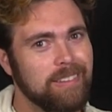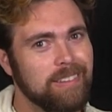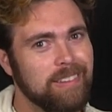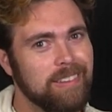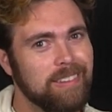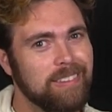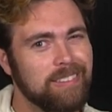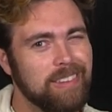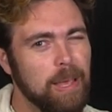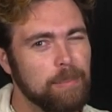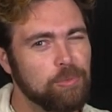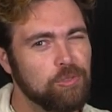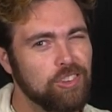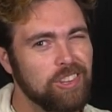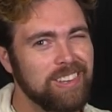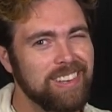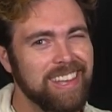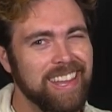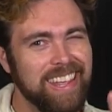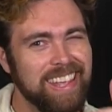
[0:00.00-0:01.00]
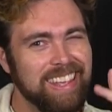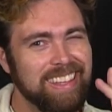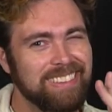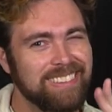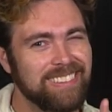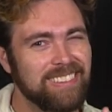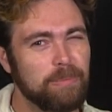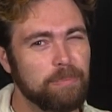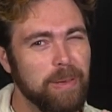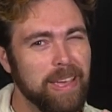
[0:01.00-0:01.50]
Deception
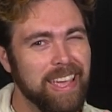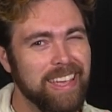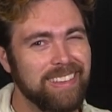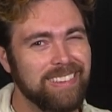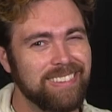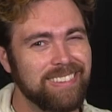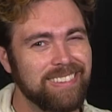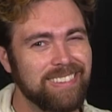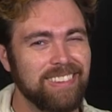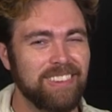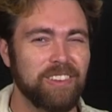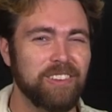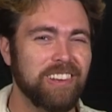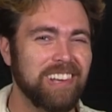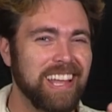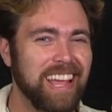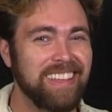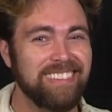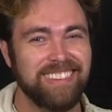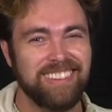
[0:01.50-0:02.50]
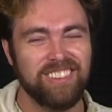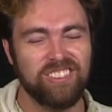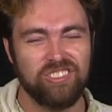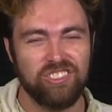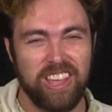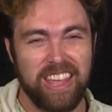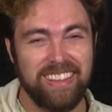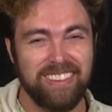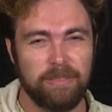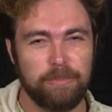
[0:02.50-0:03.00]
in Space, utilizing
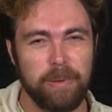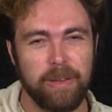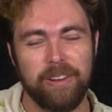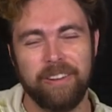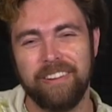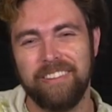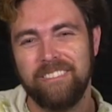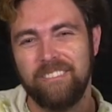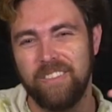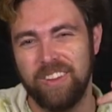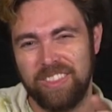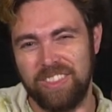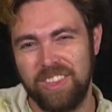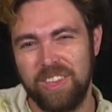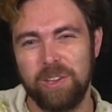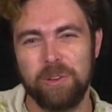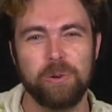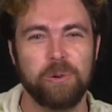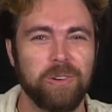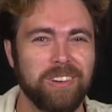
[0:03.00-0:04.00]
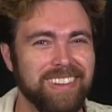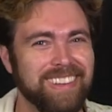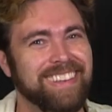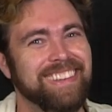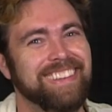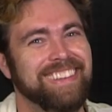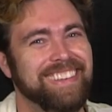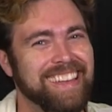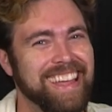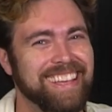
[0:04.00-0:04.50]
Shakespeare with you
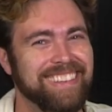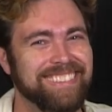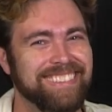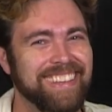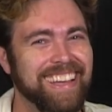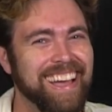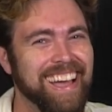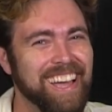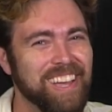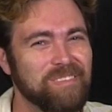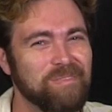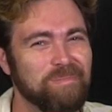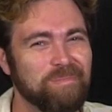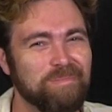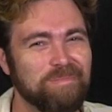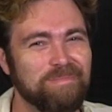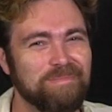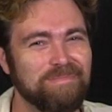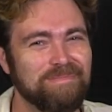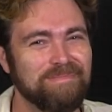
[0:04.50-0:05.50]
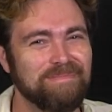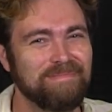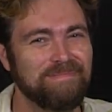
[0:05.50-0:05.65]
next time.